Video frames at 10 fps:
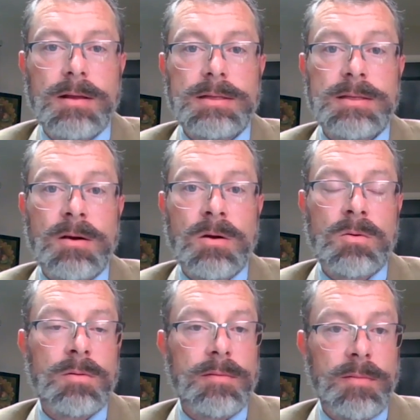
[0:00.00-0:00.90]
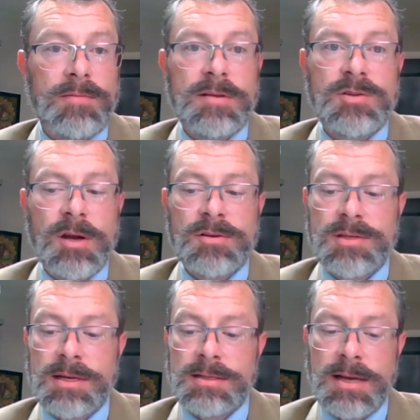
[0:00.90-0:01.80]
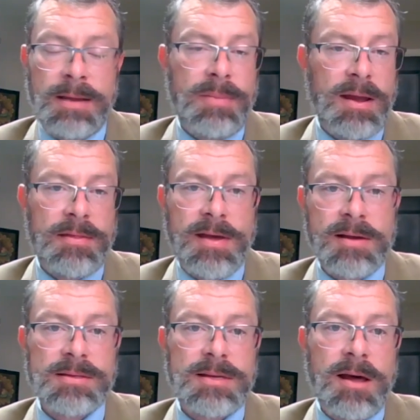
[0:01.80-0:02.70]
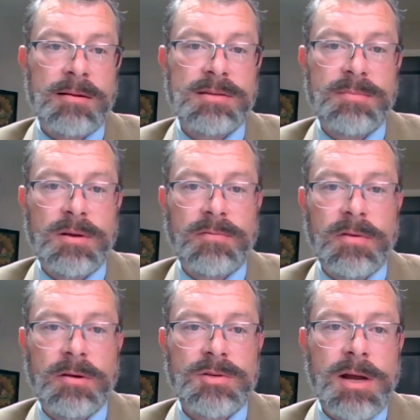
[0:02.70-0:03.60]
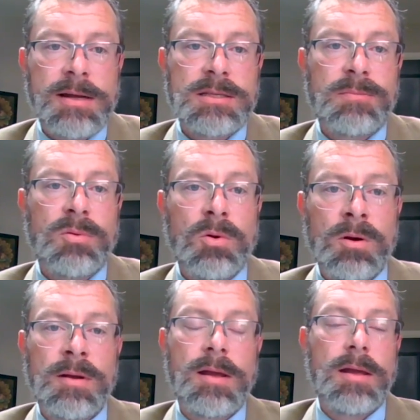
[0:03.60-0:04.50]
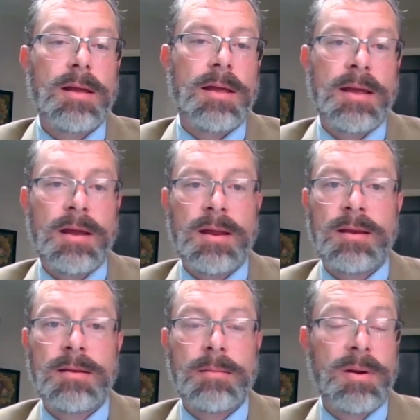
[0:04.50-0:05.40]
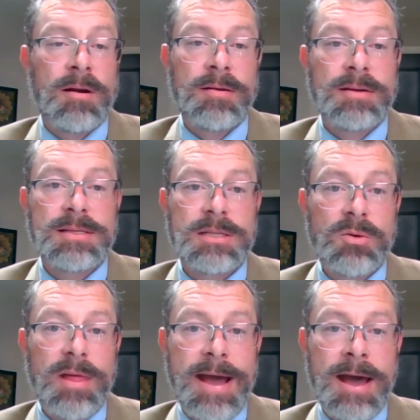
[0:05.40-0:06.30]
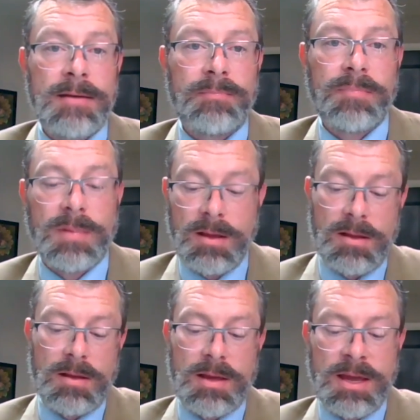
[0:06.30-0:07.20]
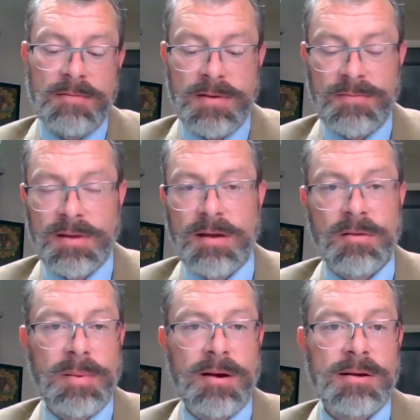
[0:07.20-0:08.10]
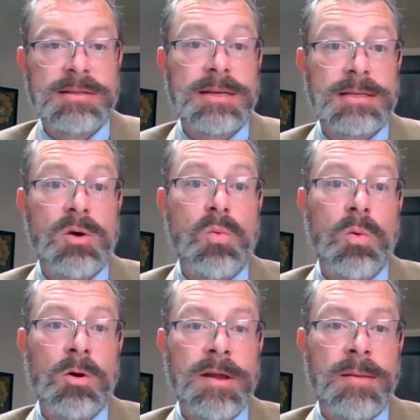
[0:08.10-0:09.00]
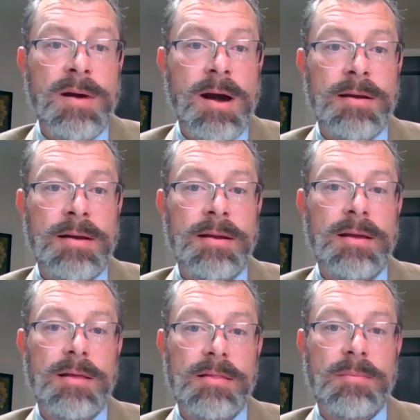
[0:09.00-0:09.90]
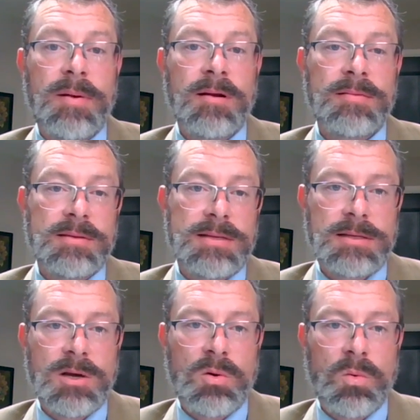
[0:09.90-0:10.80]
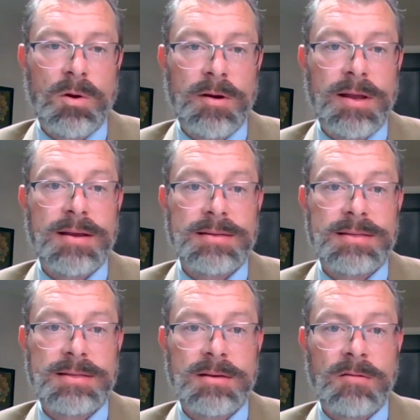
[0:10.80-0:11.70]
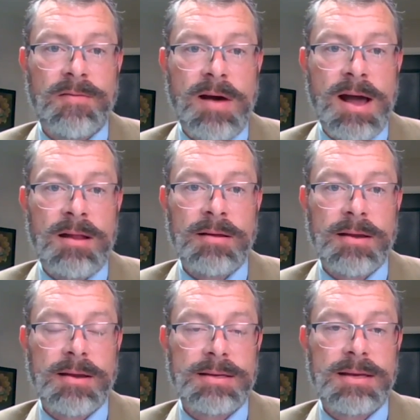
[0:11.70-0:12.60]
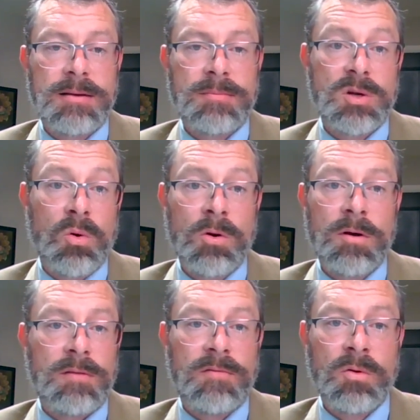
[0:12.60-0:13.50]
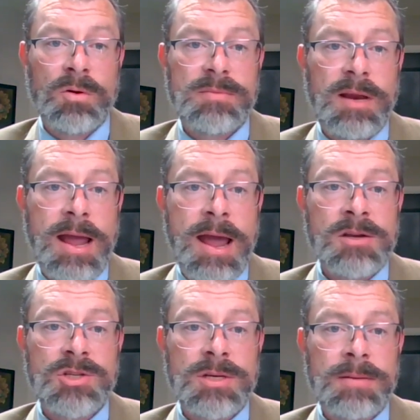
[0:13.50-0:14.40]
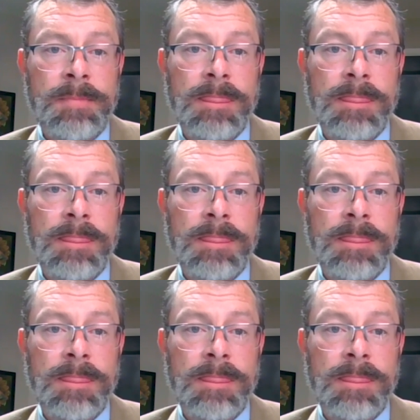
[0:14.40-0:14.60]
So if the judge says, hey, pay $1,000 a month for your child support, and the parent doesn't do that, even if the other parent has said, don't worry about it, the parent that said, don't worry, can still file a contempt or an enforcement action